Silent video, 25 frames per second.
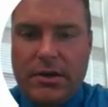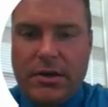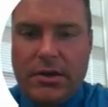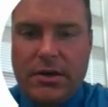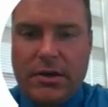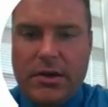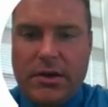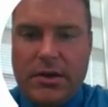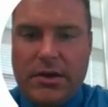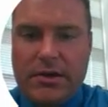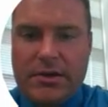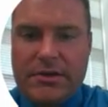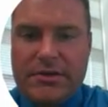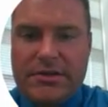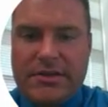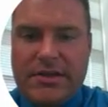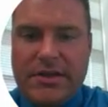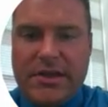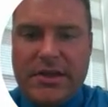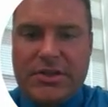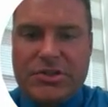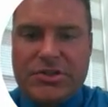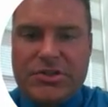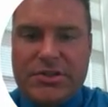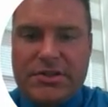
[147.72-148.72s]
arc
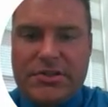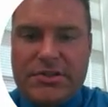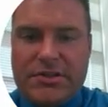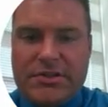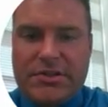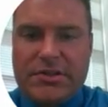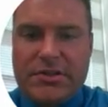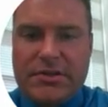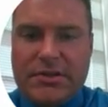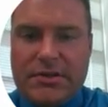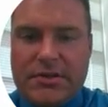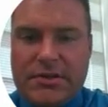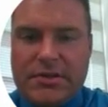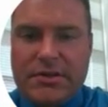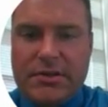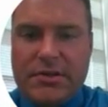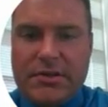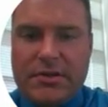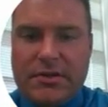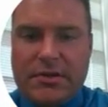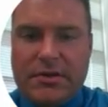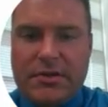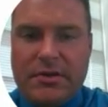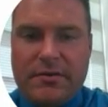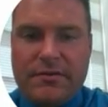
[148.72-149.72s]
tangent
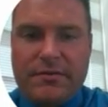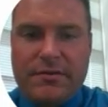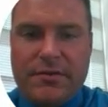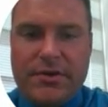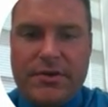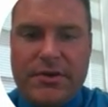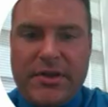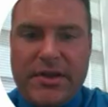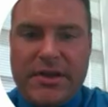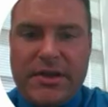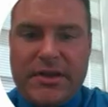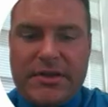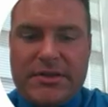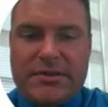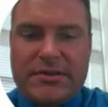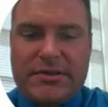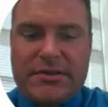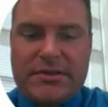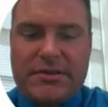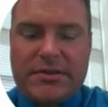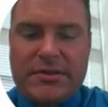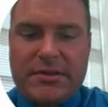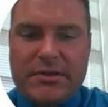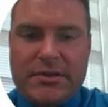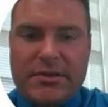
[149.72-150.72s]
of root
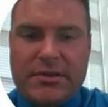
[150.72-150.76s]
x